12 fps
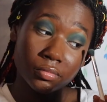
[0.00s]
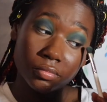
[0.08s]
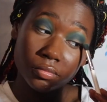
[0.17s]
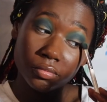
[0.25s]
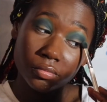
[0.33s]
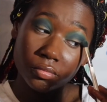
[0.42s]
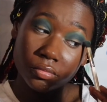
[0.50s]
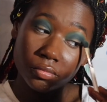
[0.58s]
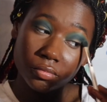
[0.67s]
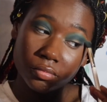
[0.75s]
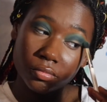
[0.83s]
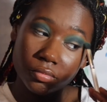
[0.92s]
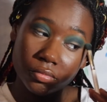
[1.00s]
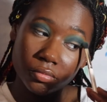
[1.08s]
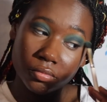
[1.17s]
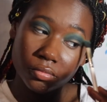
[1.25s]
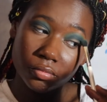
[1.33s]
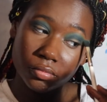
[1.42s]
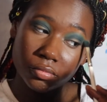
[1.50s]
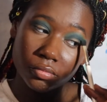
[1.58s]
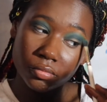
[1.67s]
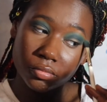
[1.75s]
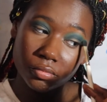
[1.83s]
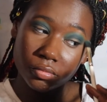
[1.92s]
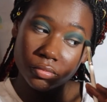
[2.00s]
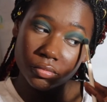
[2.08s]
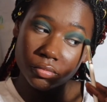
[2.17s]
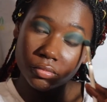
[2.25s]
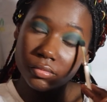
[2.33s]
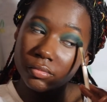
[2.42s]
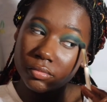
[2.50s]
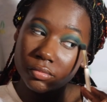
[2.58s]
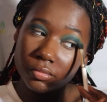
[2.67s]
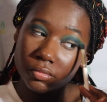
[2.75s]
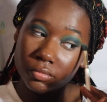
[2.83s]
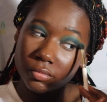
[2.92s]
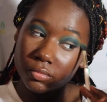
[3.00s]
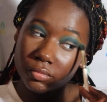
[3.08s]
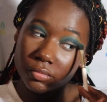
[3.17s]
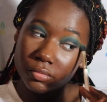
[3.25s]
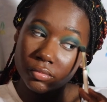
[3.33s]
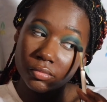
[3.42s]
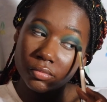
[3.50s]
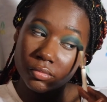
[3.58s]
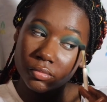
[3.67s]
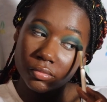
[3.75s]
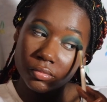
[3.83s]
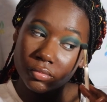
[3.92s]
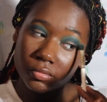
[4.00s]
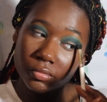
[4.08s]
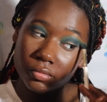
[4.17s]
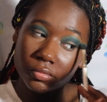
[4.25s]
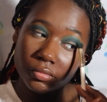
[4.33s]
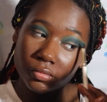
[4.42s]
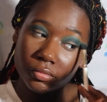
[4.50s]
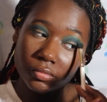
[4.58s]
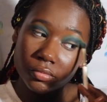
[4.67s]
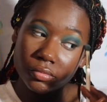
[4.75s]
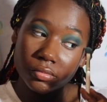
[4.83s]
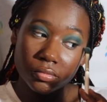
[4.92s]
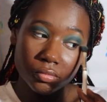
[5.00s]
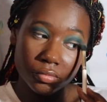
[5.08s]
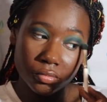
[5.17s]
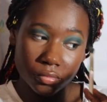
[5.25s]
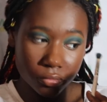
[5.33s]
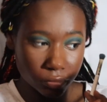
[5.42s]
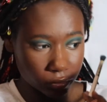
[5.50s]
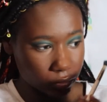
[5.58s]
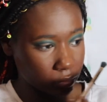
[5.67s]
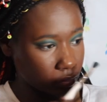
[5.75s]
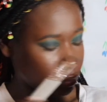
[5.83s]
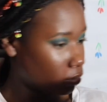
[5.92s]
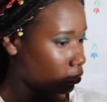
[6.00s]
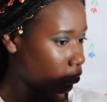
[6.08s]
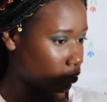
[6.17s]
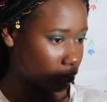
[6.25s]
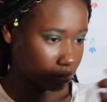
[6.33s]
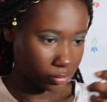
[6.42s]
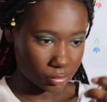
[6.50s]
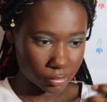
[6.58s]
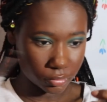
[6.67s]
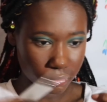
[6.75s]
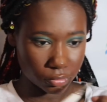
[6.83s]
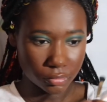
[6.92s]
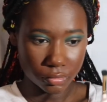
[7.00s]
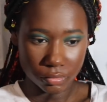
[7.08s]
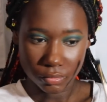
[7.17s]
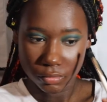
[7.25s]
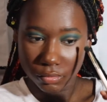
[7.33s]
Nobody speaks.